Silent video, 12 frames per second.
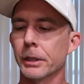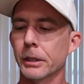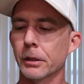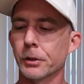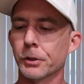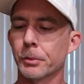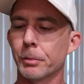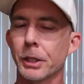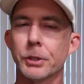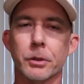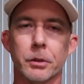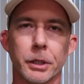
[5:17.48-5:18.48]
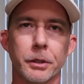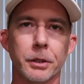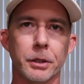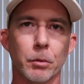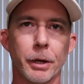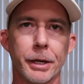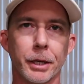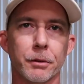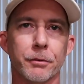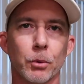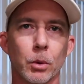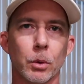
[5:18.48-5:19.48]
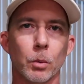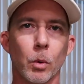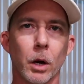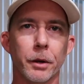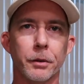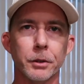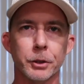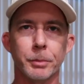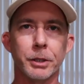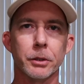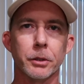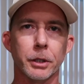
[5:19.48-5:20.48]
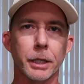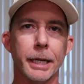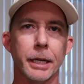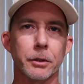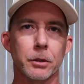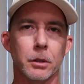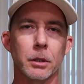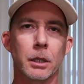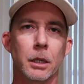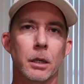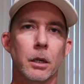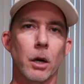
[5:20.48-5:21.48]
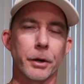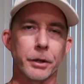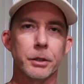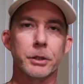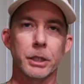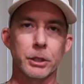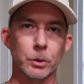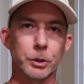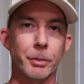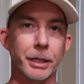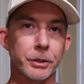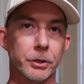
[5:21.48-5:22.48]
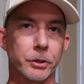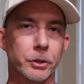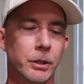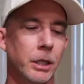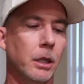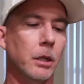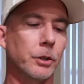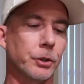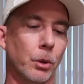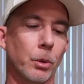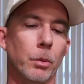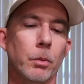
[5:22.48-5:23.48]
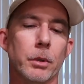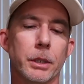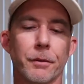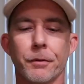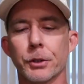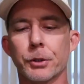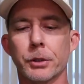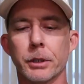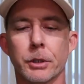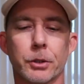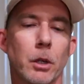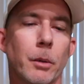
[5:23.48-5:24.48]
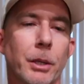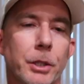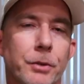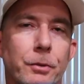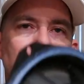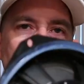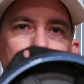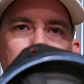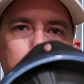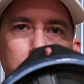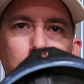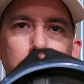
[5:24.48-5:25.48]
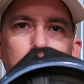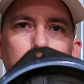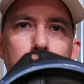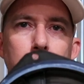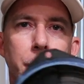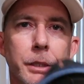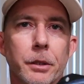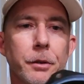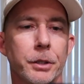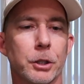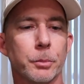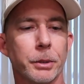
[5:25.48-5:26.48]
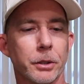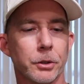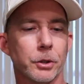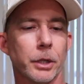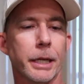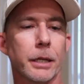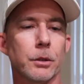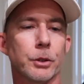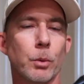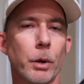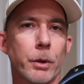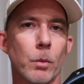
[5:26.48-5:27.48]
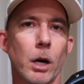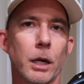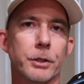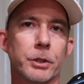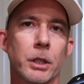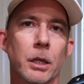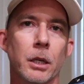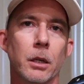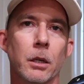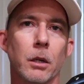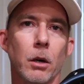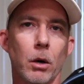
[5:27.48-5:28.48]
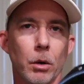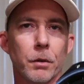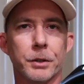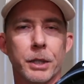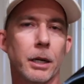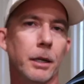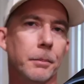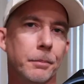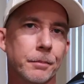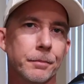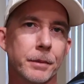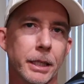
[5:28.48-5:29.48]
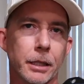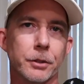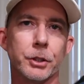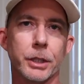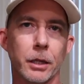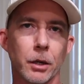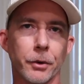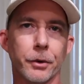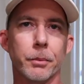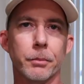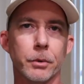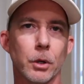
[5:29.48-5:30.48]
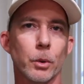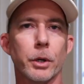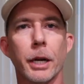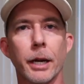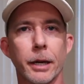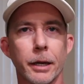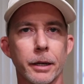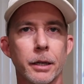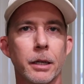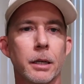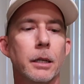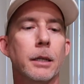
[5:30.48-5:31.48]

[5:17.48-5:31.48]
is basically the rating for what the speaker can handle on a continuous basis. So if this is RMS, for instance, it would mean that these speakers could handle 20 watts all the time and sound okay